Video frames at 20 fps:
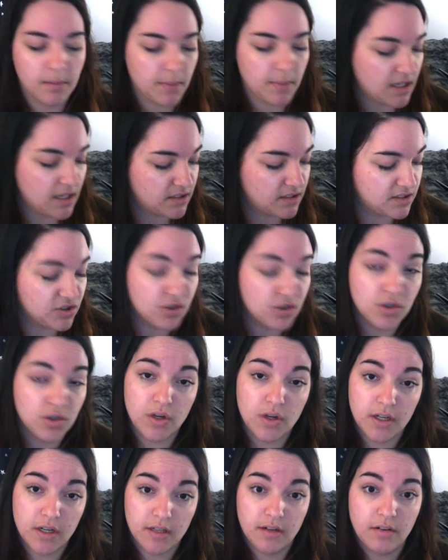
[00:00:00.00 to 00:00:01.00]
It's
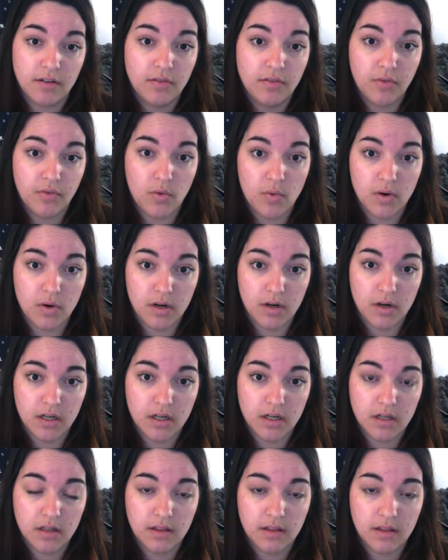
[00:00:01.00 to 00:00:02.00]
good for